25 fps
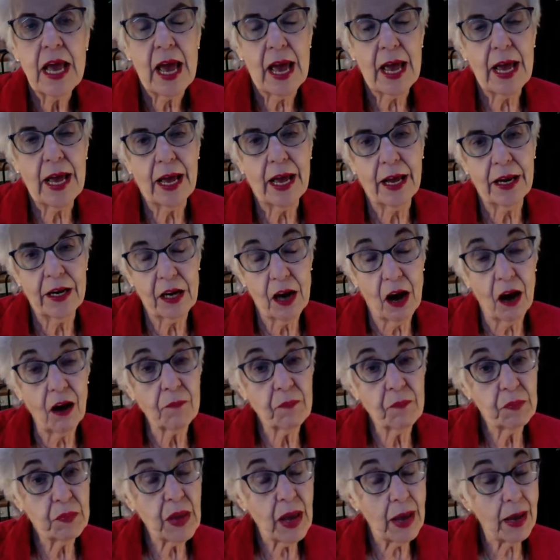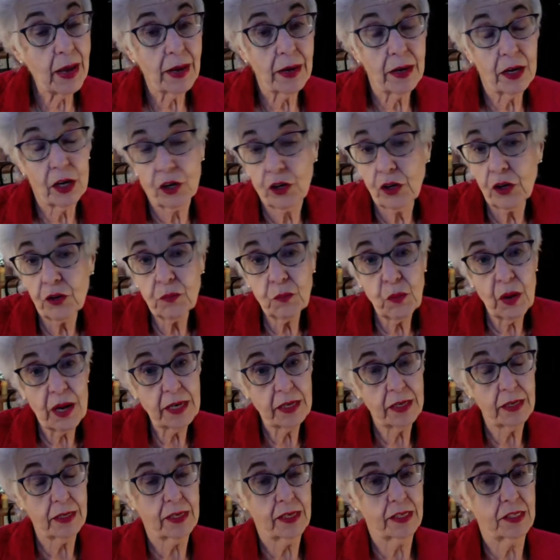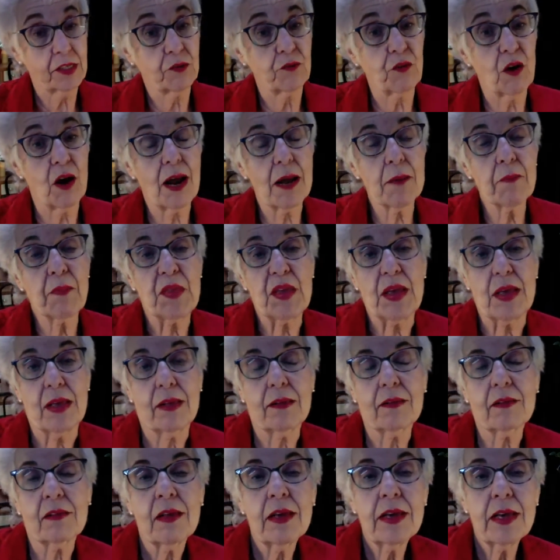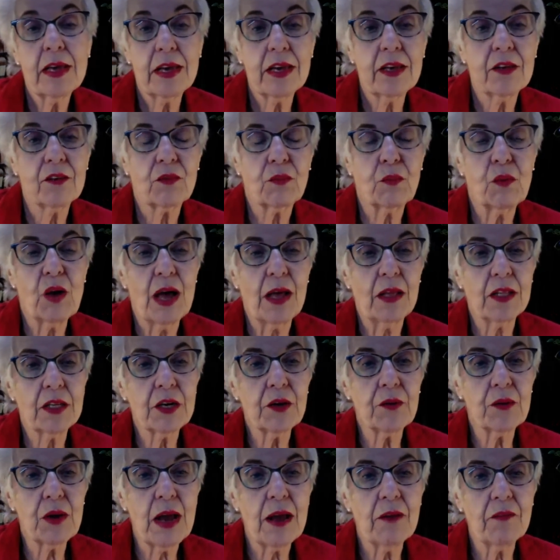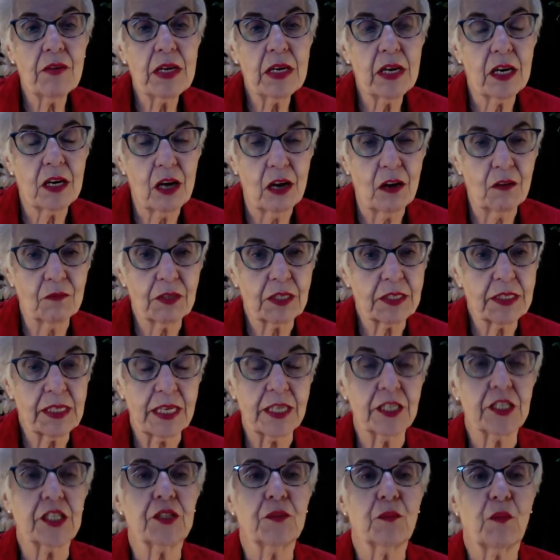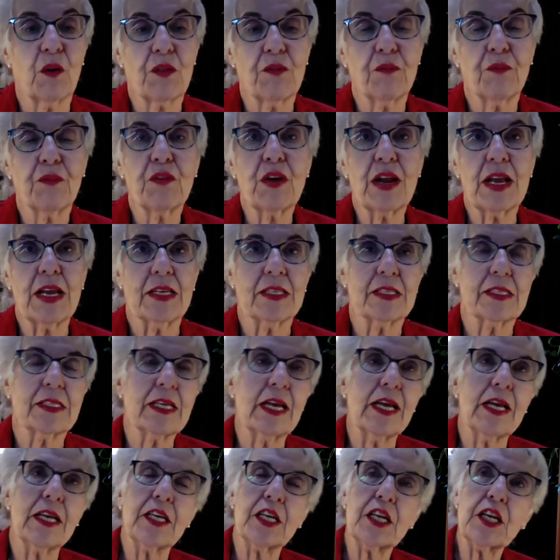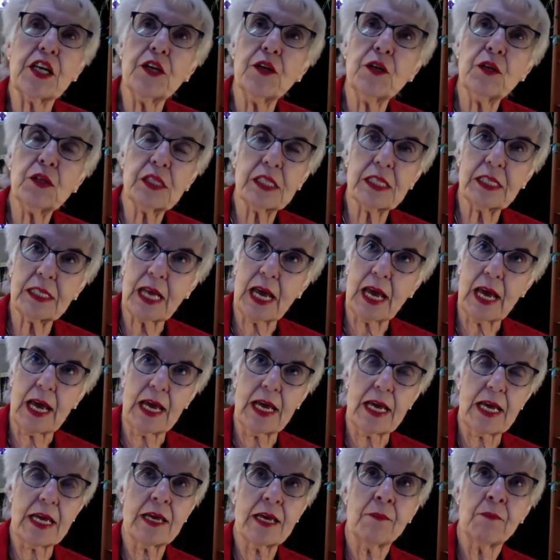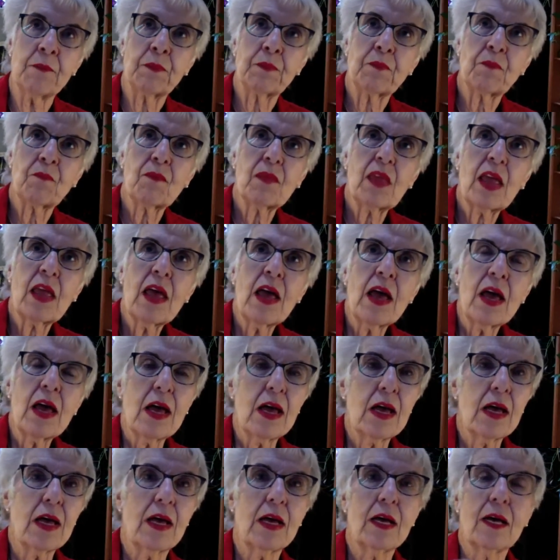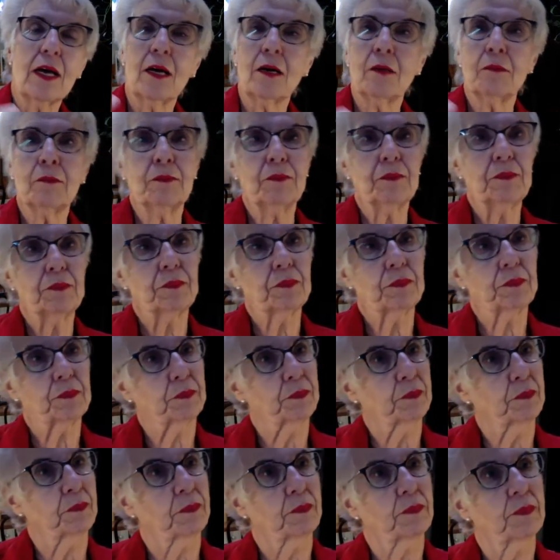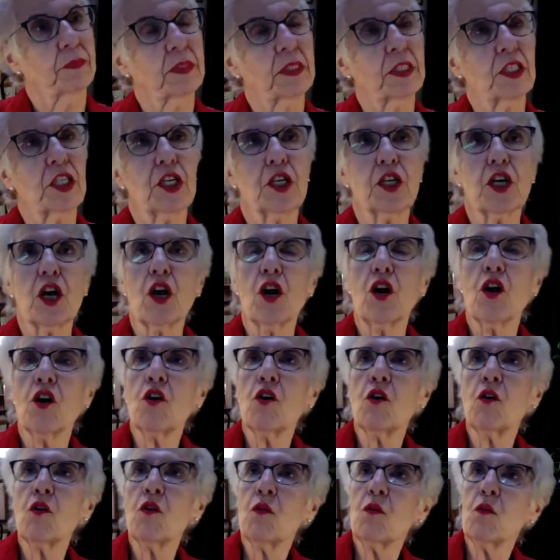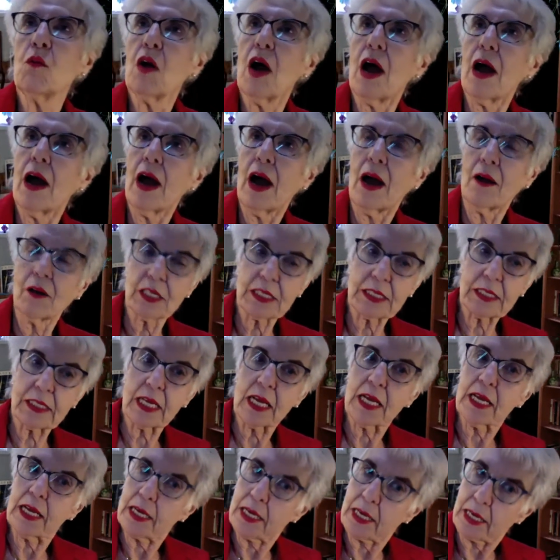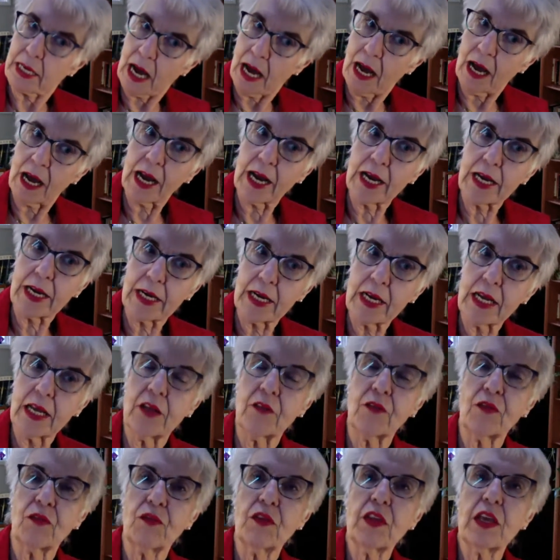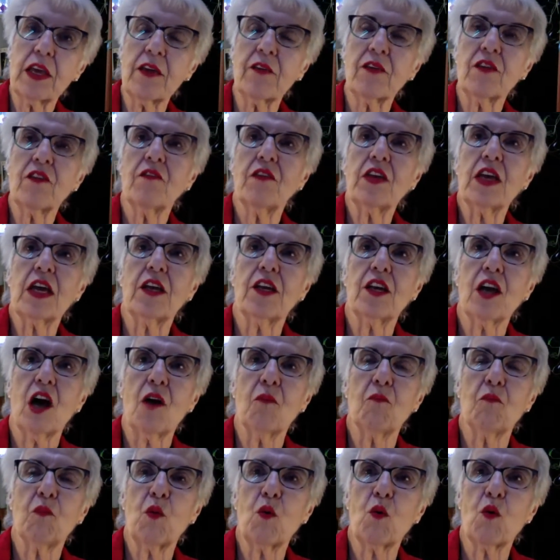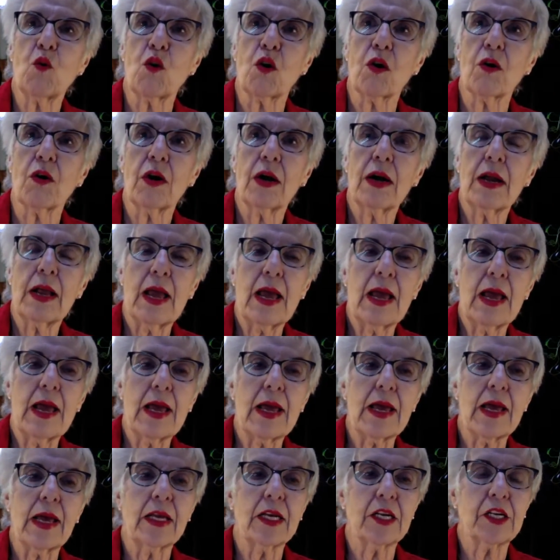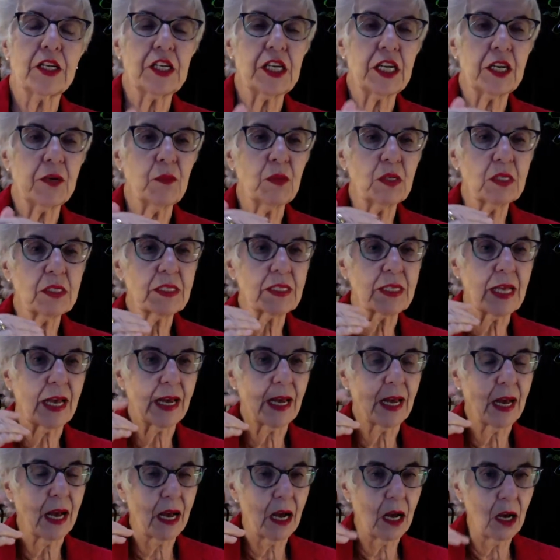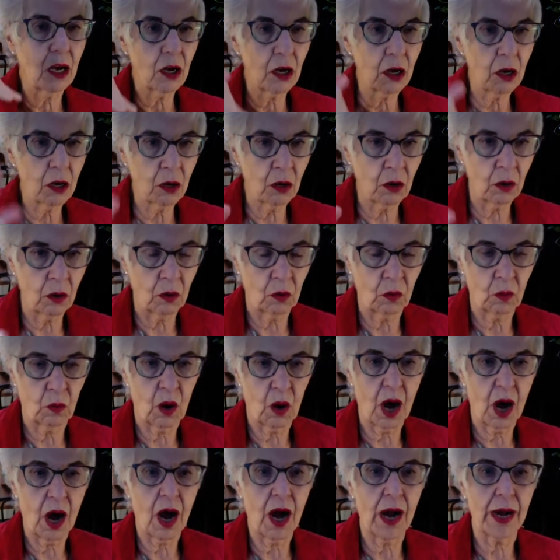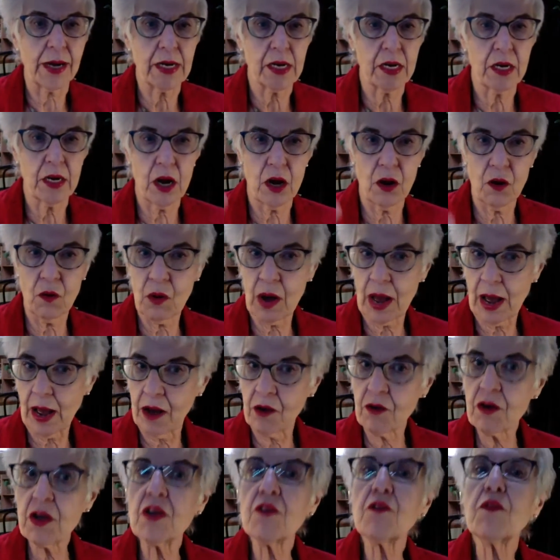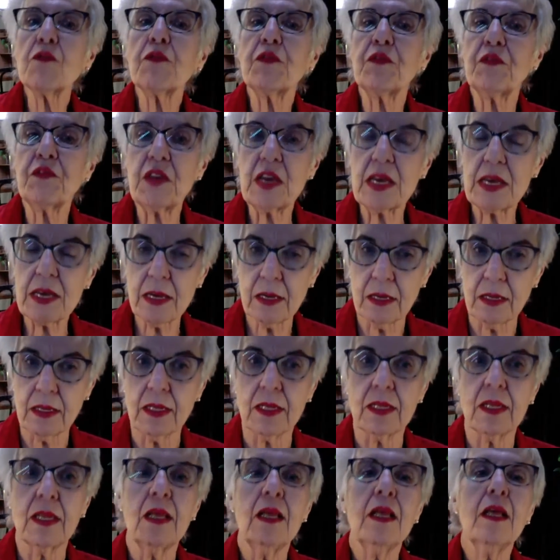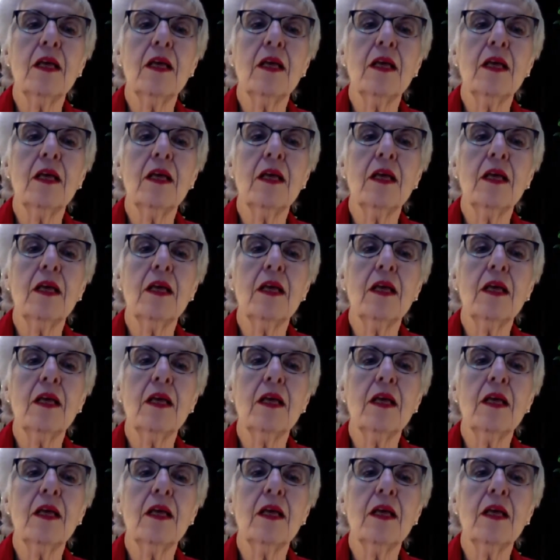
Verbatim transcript: And, and a good way to describe this is while you're having a conversation with friends and you say, um, you know, our son died in, in the Vietnam War. And she will say, oh, I know how you feel.